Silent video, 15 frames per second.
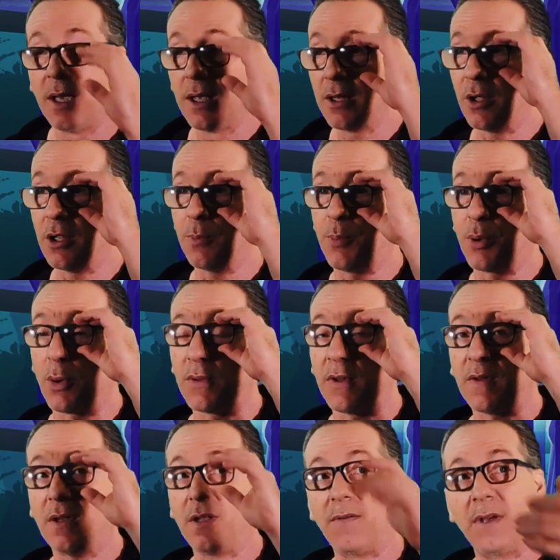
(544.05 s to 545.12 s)
You know, you put on the
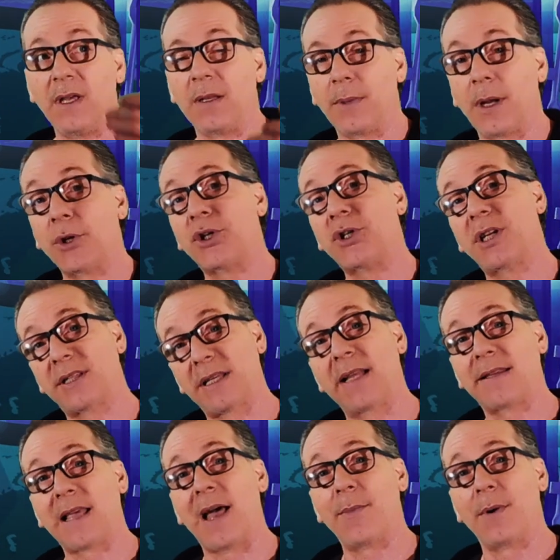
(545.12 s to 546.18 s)
TV and you'd be like,
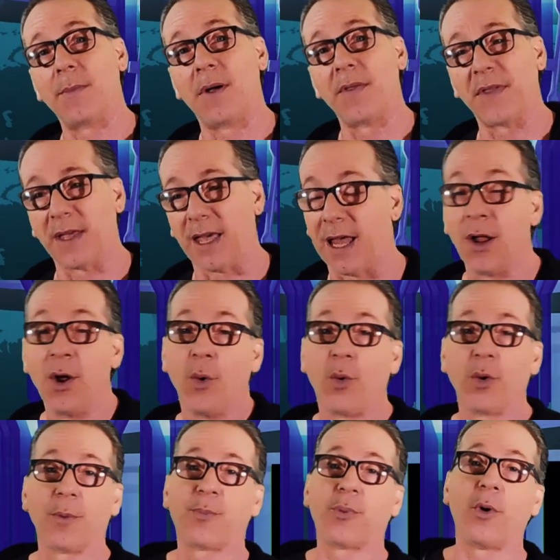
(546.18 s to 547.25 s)
that time a month again,
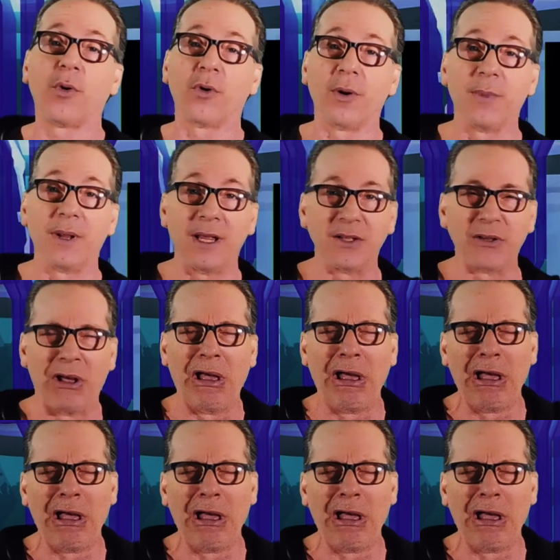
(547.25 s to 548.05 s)
or the program would be